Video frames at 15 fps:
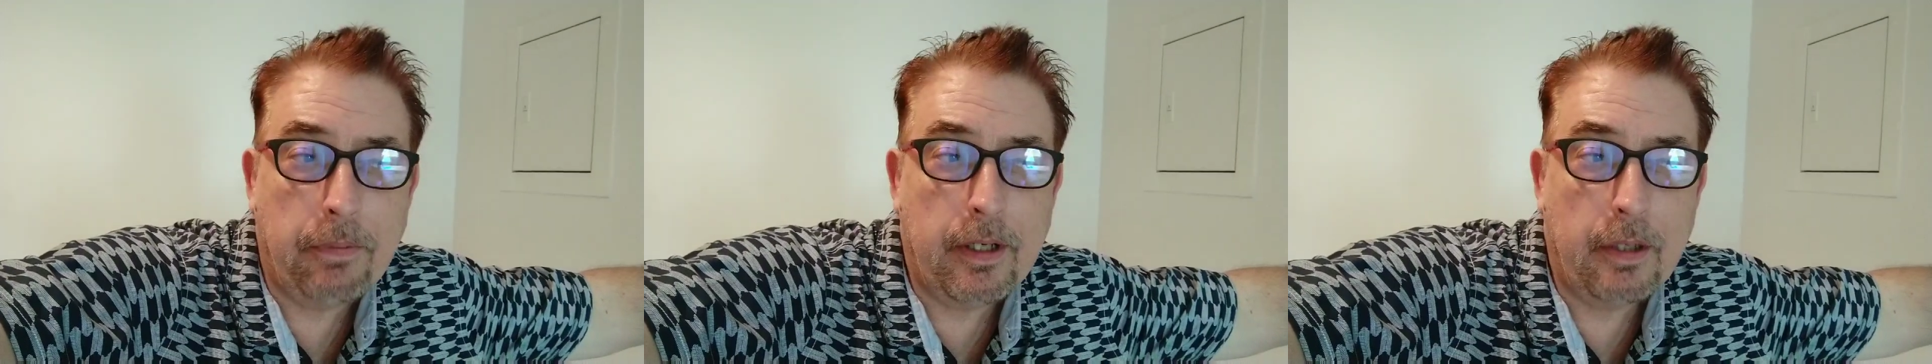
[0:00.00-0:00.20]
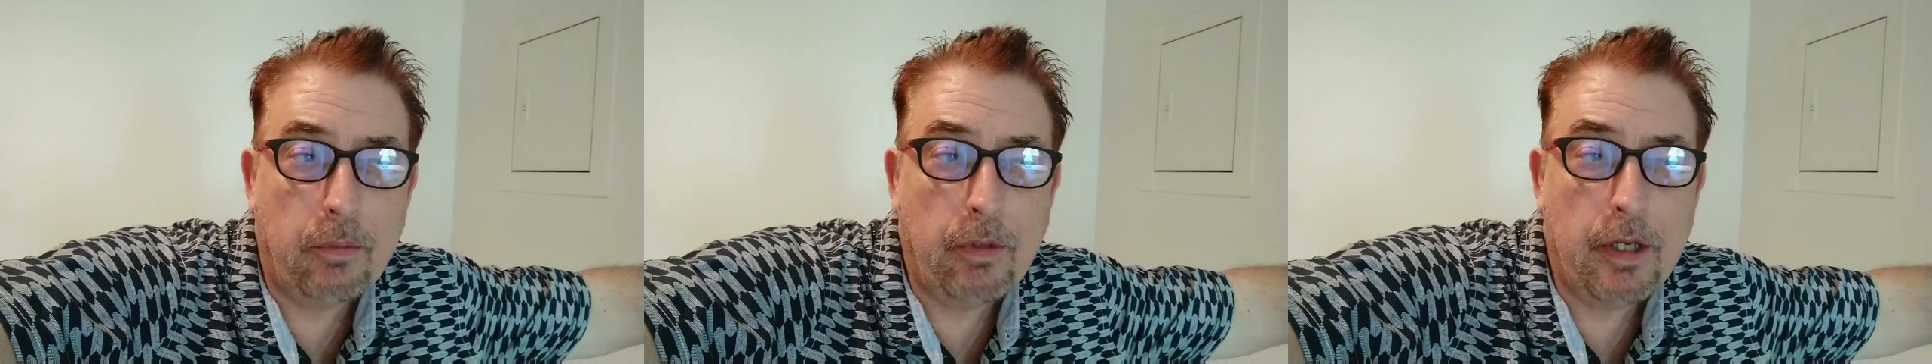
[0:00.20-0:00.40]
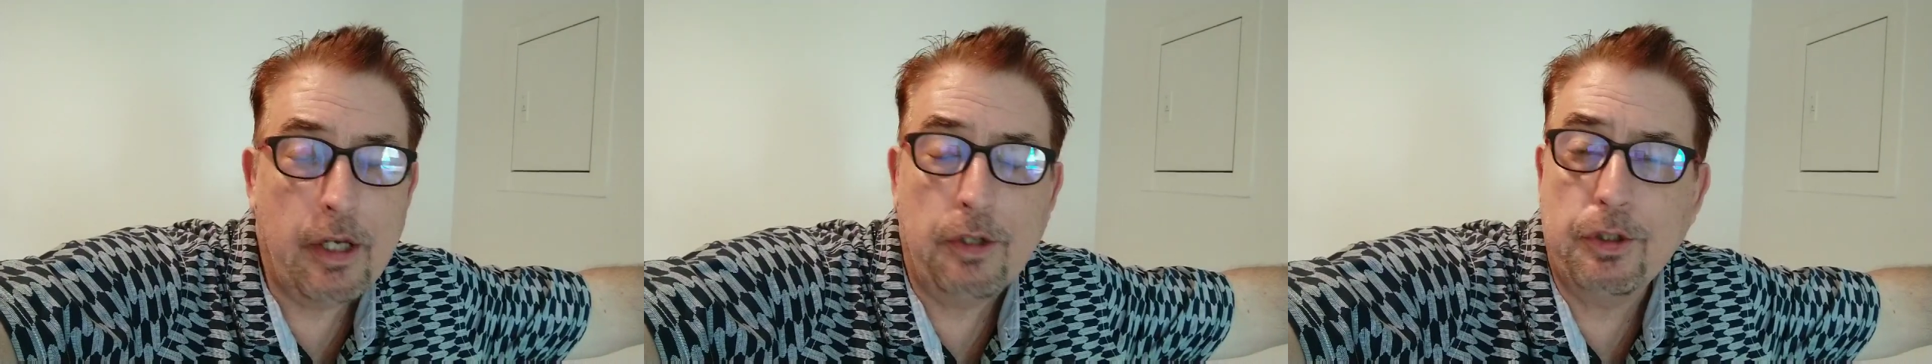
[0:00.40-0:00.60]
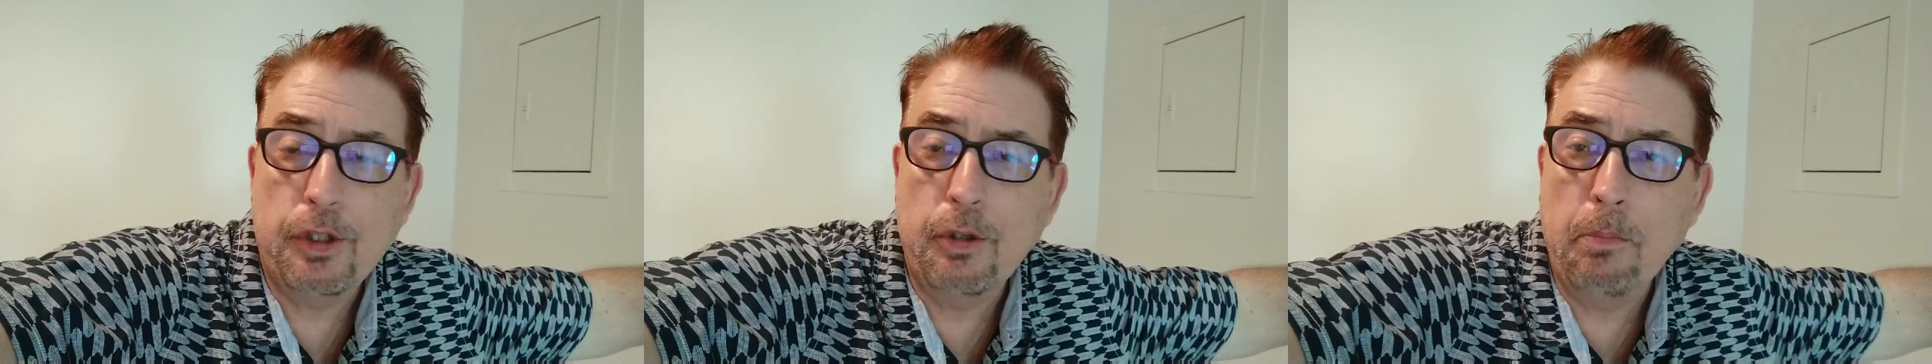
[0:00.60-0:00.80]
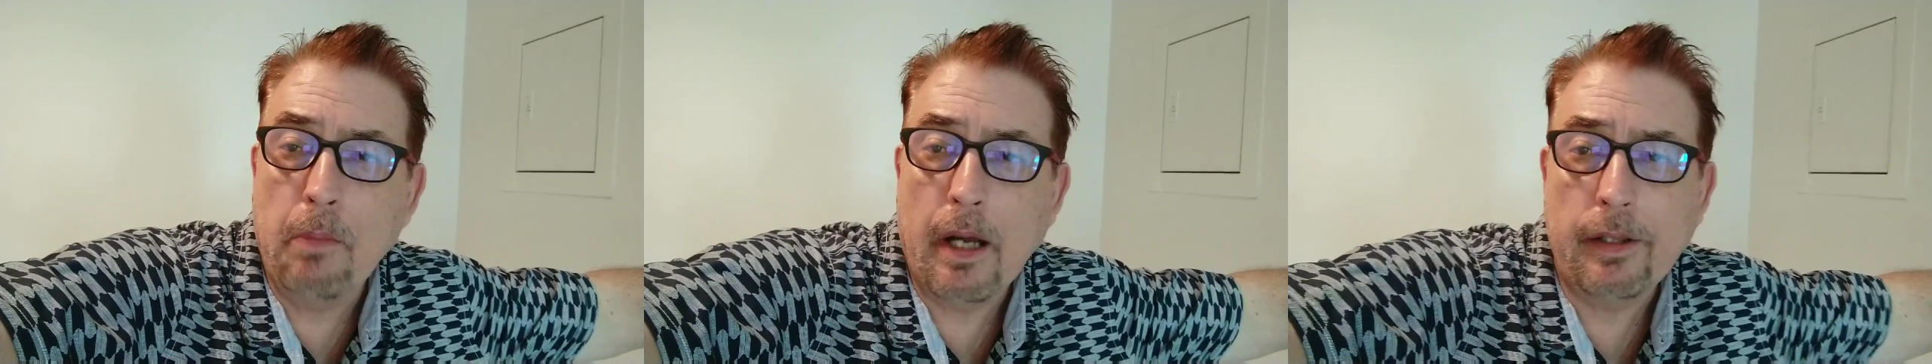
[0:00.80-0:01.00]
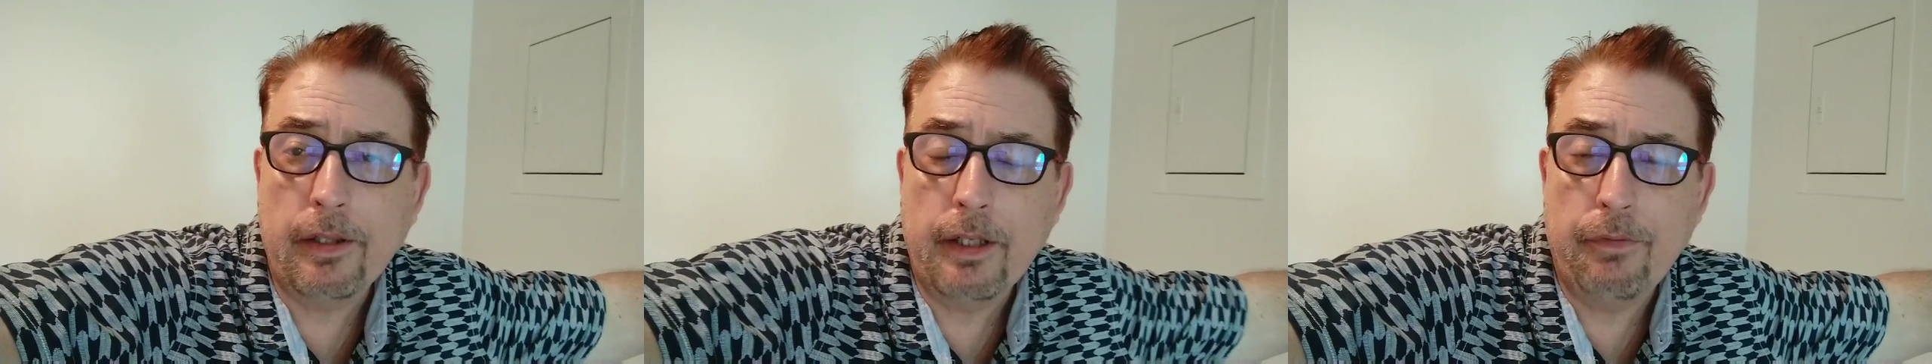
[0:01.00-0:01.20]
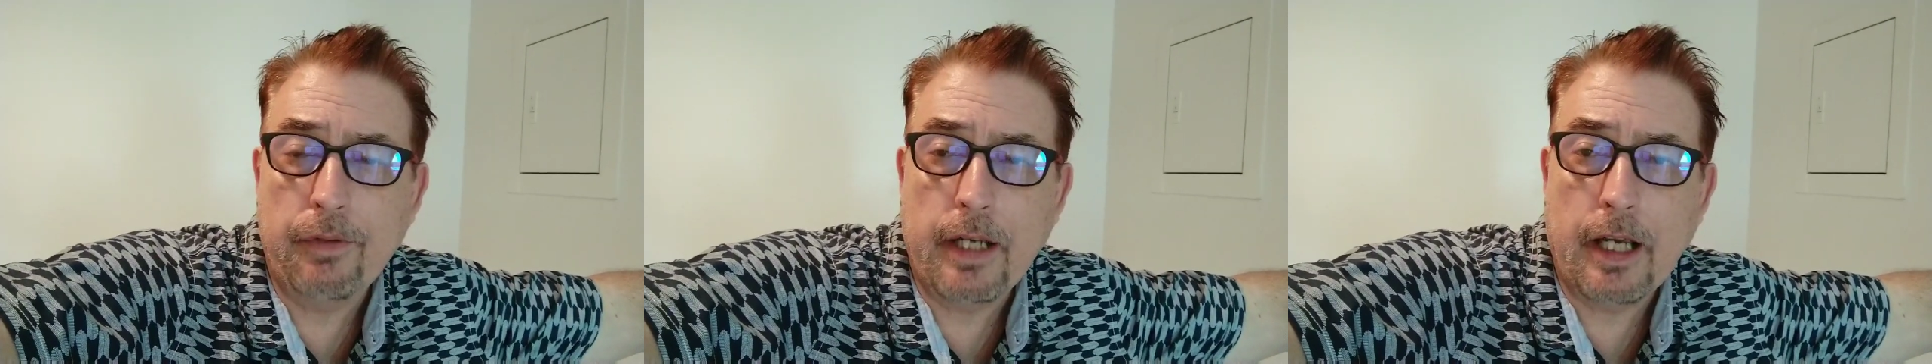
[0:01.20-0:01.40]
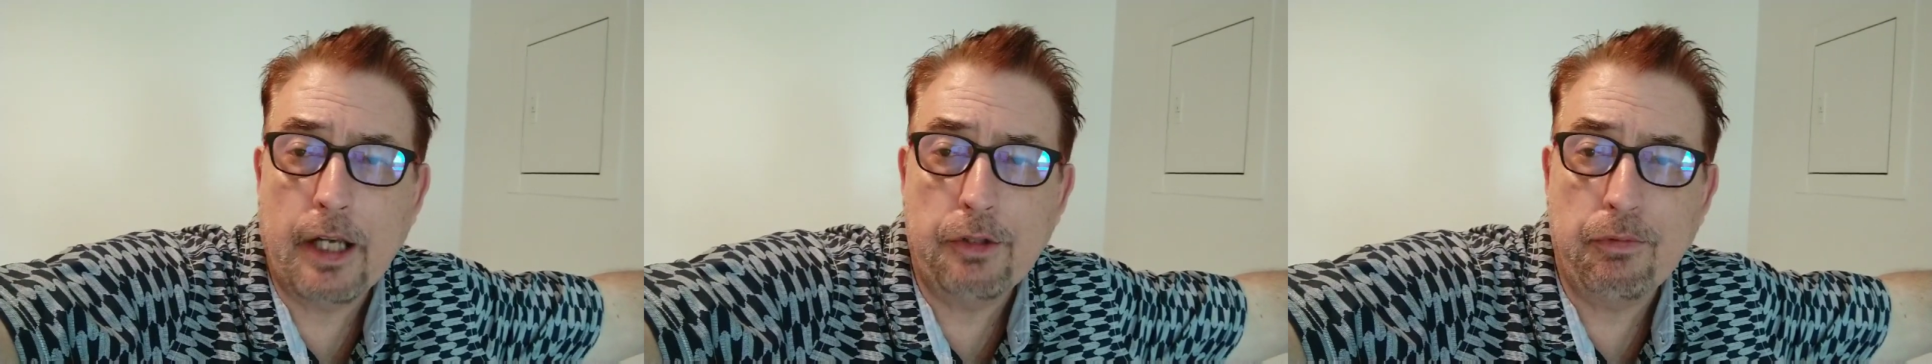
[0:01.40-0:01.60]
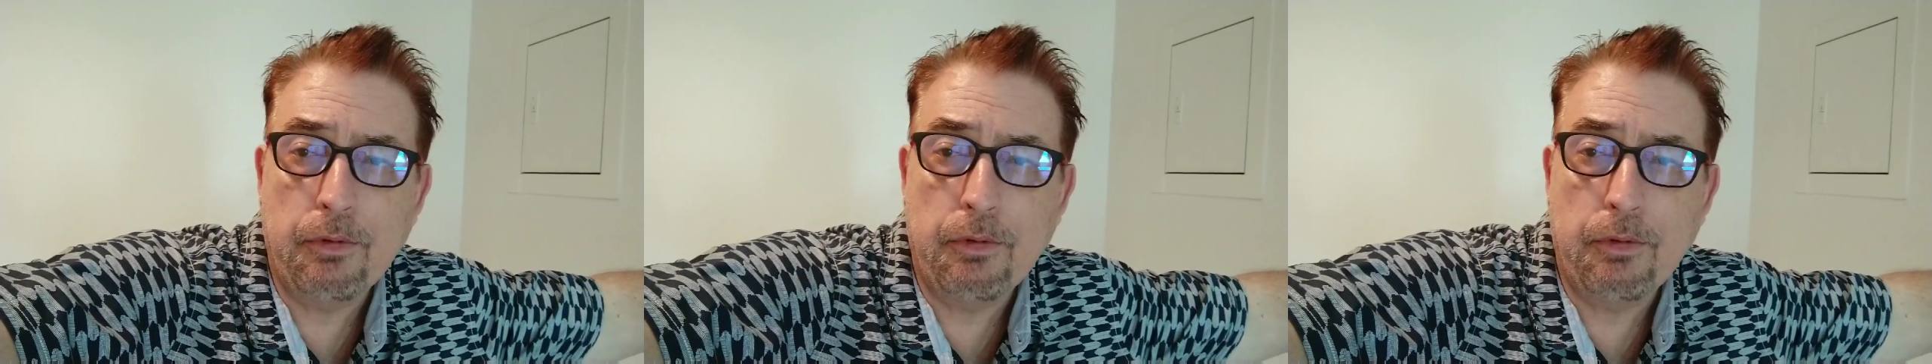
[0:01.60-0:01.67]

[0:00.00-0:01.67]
Something that we used to do monthly,